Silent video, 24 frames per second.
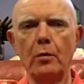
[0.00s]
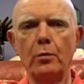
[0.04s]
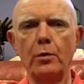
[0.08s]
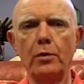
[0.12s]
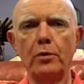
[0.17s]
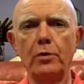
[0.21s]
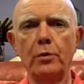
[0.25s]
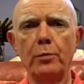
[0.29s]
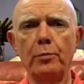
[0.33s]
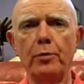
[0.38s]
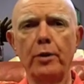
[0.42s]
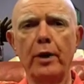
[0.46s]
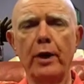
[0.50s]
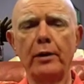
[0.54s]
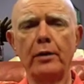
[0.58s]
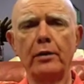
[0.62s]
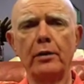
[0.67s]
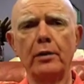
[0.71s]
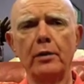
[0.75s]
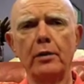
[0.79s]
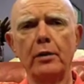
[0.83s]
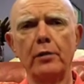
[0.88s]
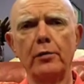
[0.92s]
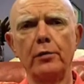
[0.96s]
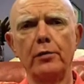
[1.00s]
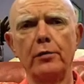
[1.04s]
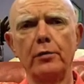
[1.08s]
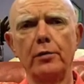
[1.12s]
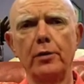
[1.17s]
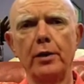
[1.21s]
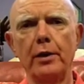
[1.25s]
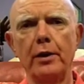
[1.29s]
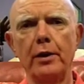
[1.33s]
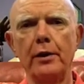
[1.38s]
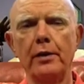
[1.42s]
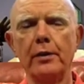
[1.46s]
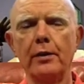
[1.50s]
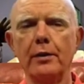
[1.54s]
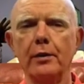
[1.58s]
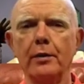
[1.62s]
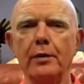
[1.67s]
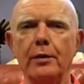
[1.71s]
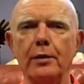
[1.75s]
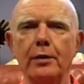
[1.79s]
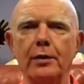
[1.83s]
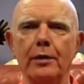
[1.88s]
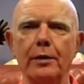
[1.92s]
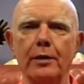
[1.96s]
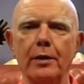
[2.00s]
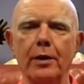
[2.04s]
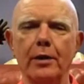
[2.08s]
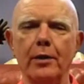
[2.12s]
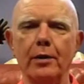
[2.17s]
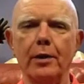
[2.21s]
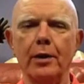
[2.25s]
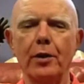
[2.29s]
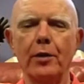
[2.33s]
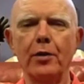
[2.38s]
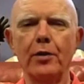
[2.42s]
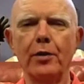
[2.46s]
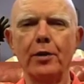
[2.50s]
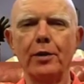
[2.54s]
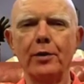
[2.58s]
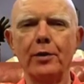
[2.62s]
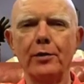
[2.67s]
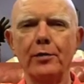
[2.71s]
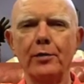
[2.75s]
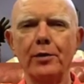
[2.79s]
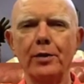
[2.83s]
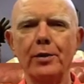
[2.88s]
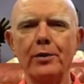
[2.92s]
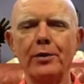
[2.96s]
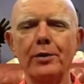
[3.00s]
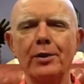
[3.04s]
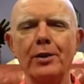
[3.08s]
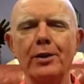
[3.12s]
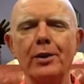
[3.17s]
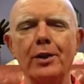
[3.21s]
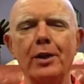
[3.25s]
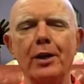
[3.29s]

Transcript: which are practically free, now that I think of it,